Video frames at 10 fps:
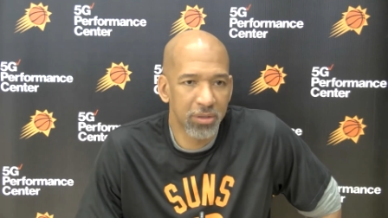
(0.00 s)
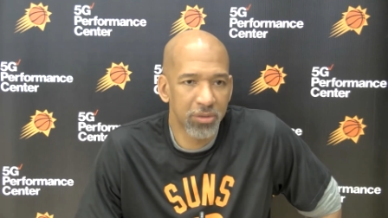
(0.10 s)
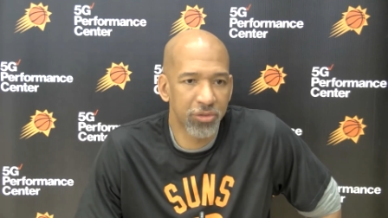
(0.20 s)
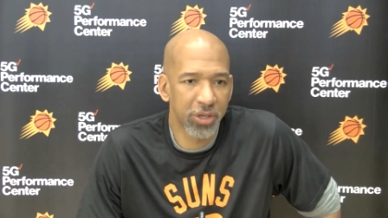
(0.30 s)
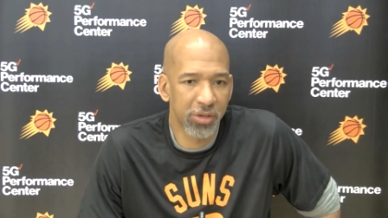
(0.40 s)

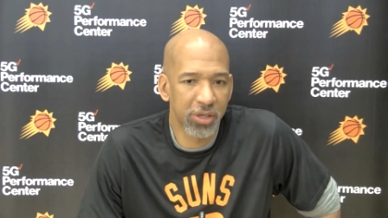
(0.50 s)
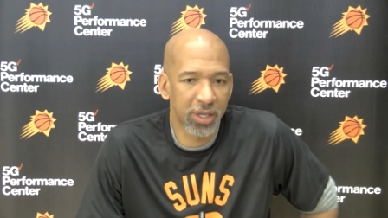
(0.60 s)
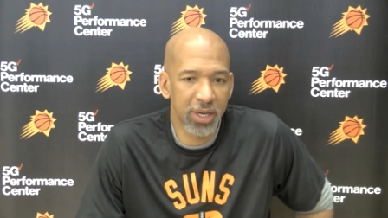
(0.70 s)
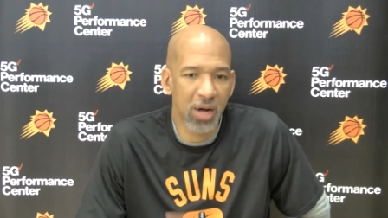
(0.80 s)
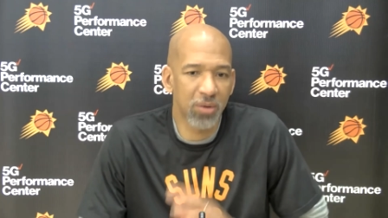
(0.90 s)
figuring
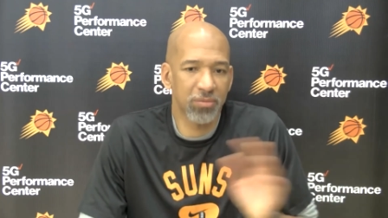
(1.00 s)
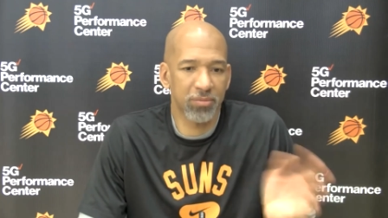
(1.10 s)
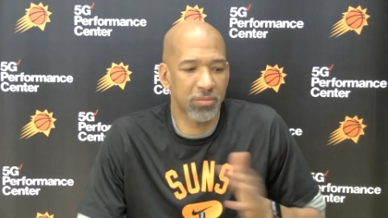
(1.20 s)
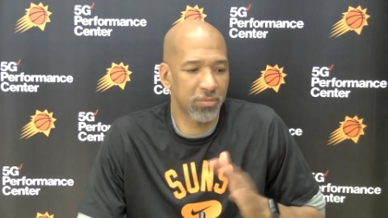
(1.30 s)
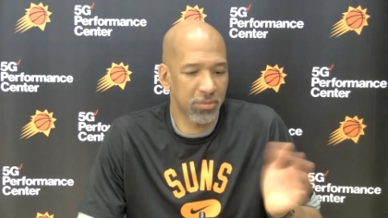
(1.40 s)
it out
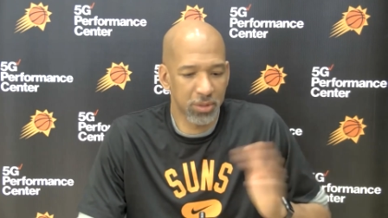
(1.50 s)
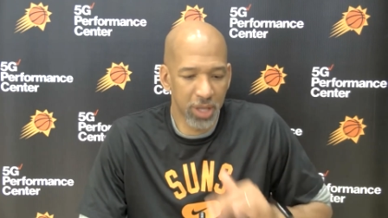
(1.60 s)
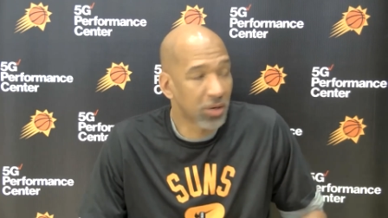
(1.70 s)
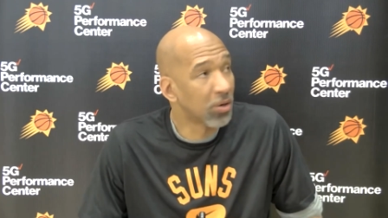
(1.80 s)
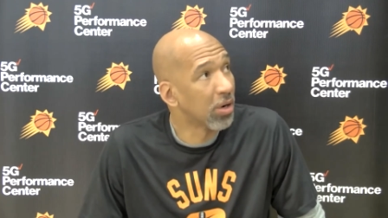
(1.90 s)

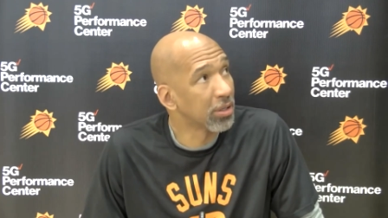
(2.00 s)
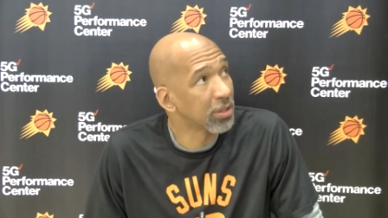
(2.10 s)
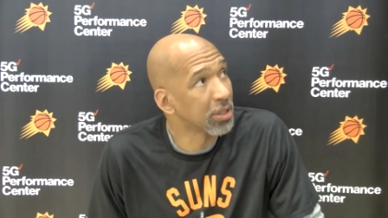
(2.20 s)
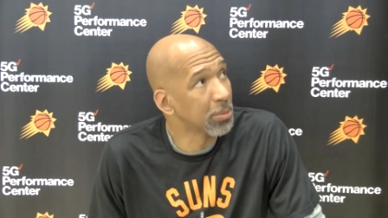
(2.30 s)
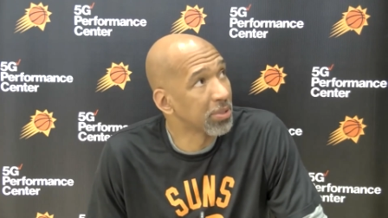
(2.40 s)
later on
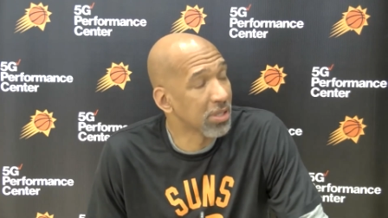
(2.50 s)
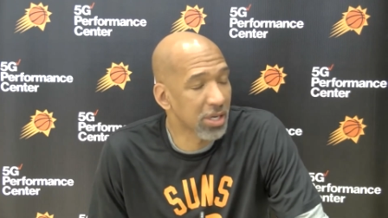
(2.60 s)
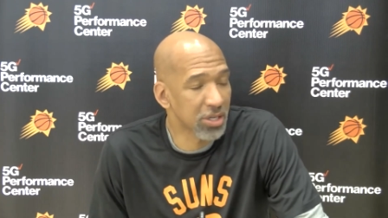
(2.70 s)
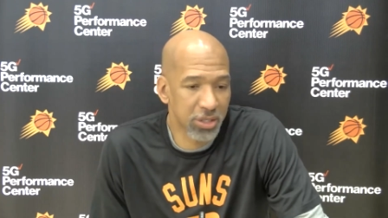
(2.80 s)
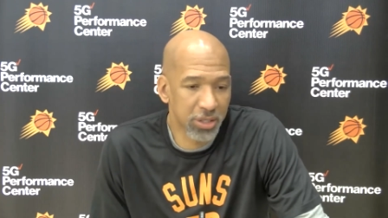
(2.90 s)
in the
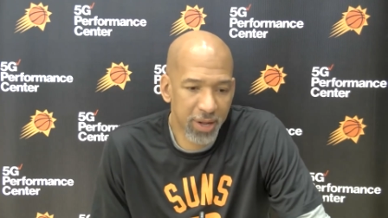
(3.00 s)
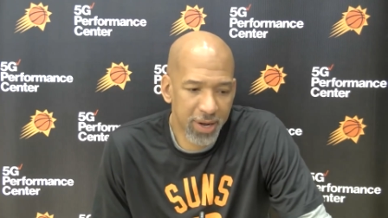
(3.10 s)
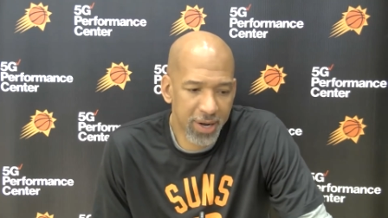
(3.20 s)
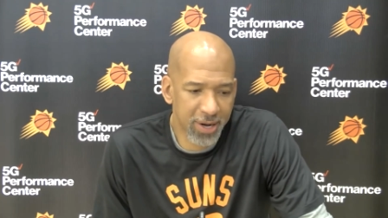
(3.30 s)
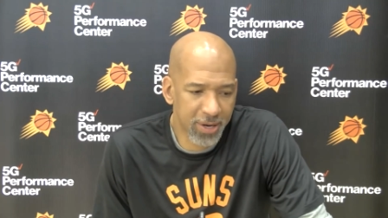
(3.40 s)
possession.
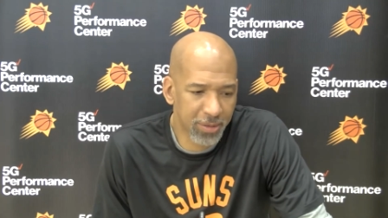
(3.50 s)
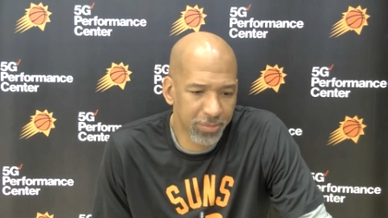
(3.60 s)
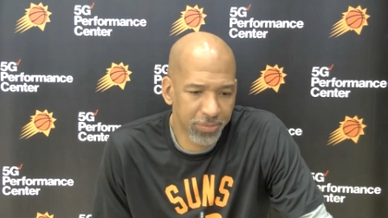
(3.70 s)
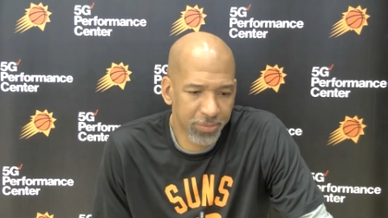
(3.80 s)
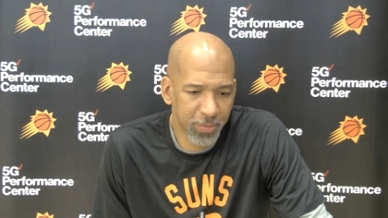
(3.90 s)
Um,